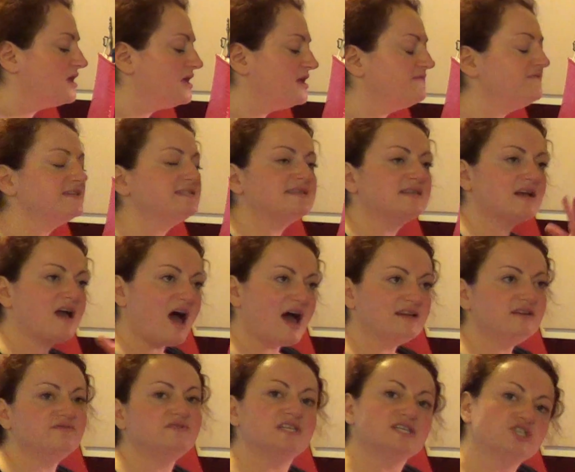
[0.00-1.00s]
if it's the
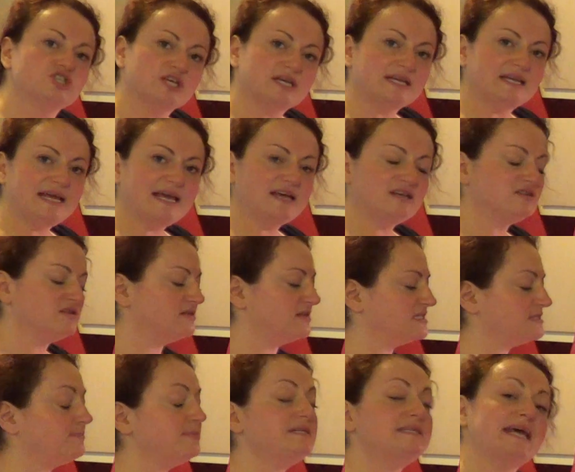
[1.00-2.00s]
kind of dish that can handle
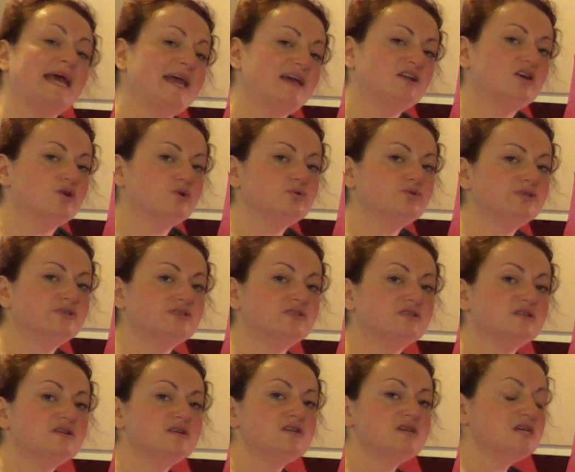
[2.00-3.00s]
this,
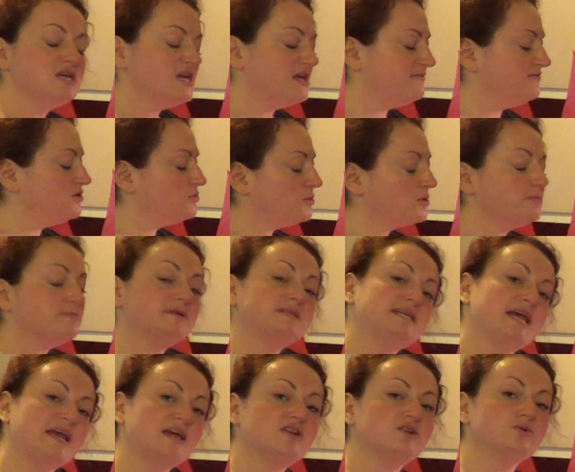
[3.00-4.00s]
potatoes, if you put
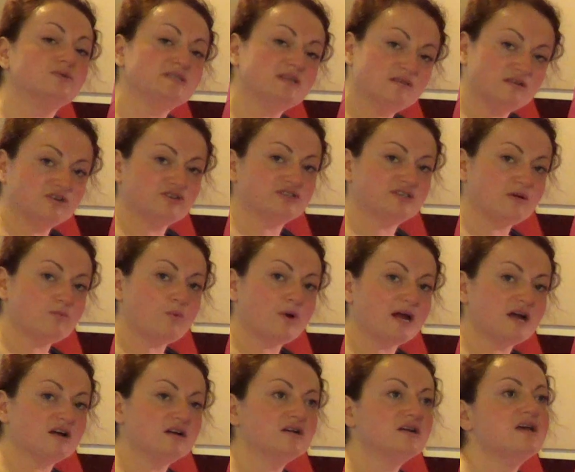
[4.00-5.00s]
potatoes in there
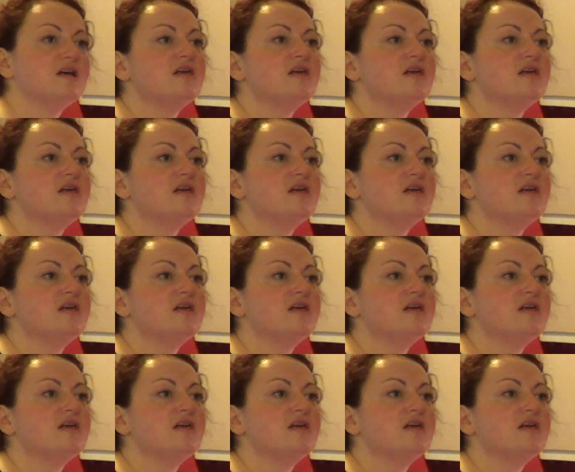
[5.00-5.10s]
somewhere,